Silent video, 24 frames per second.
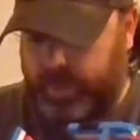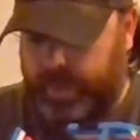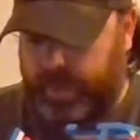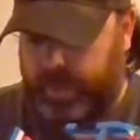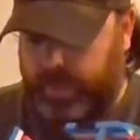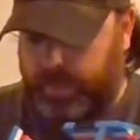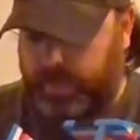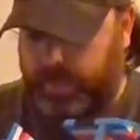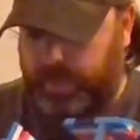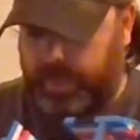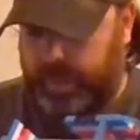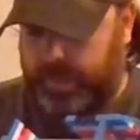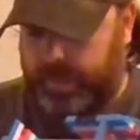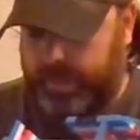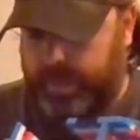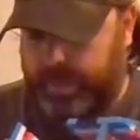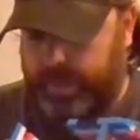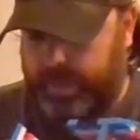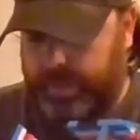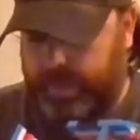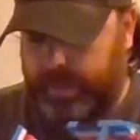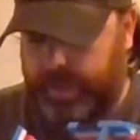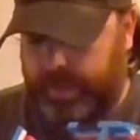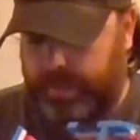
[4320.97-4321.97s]
but I
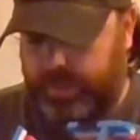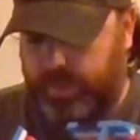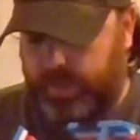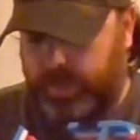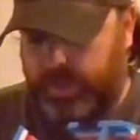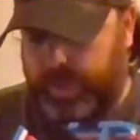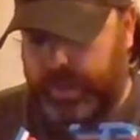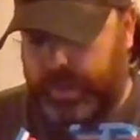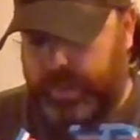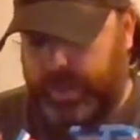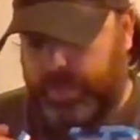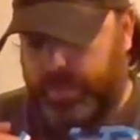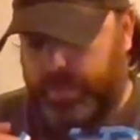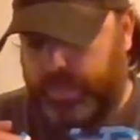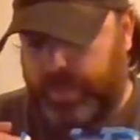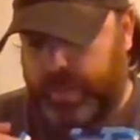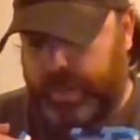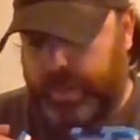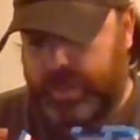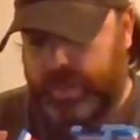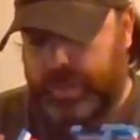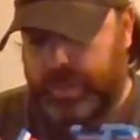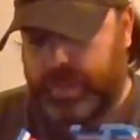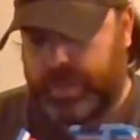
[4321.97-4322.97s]
probably have to put like a
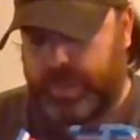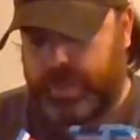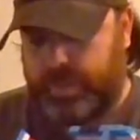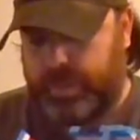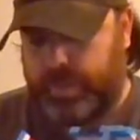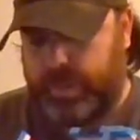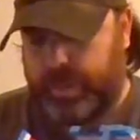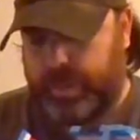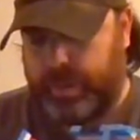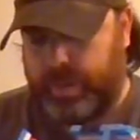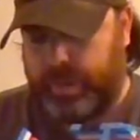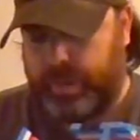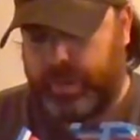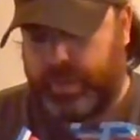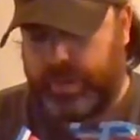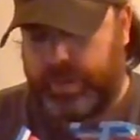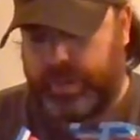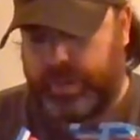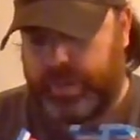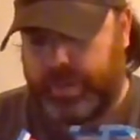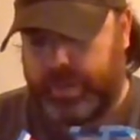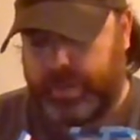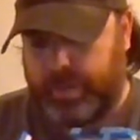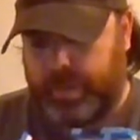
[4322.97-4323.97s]
bench somewhere
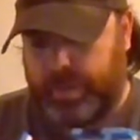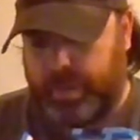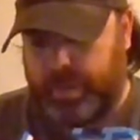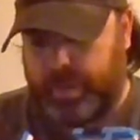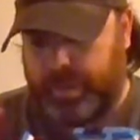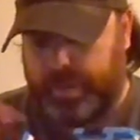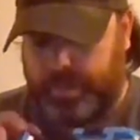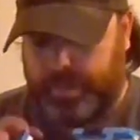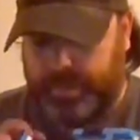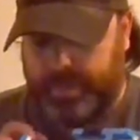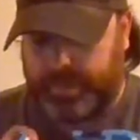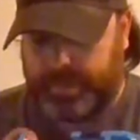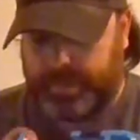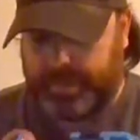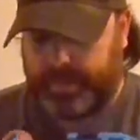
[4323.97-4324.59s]
along this wall.